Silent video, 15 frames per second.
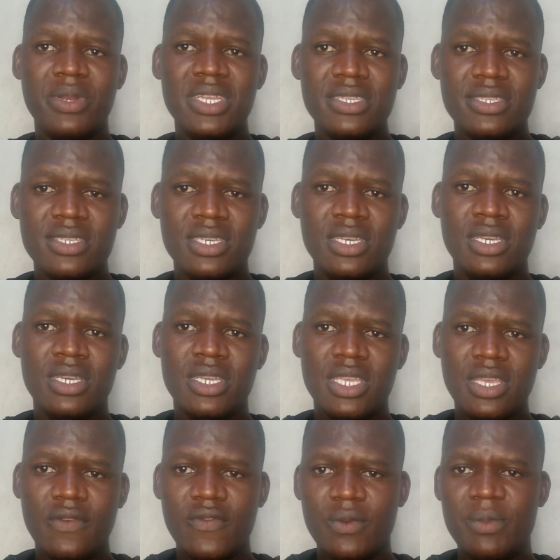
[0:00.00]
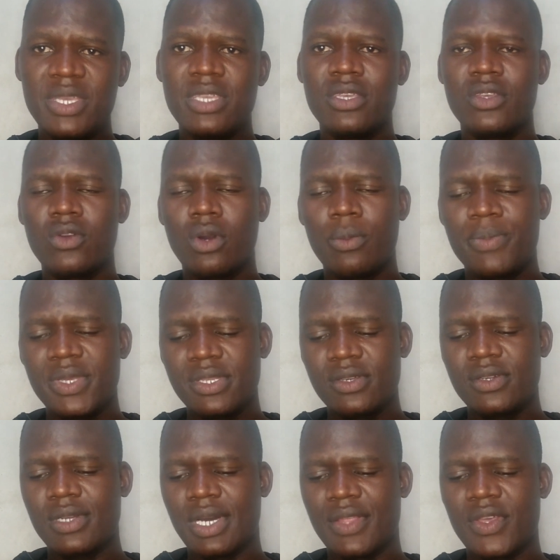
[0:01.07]
Please give me your
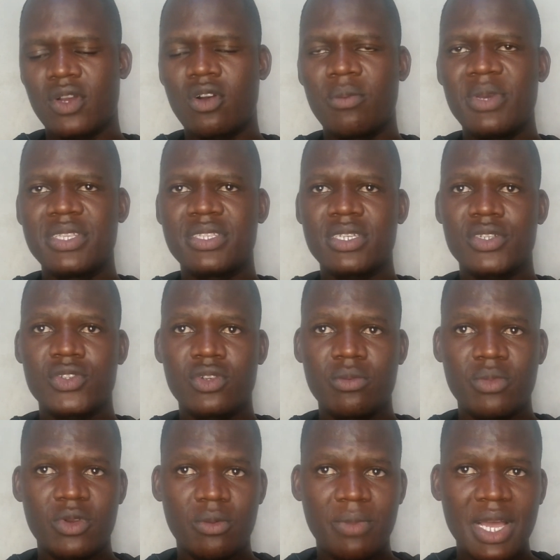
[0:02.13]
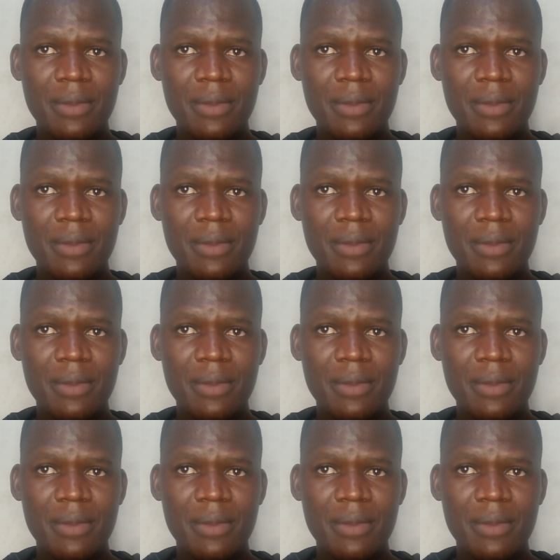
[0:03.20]
opinion at the comment section below.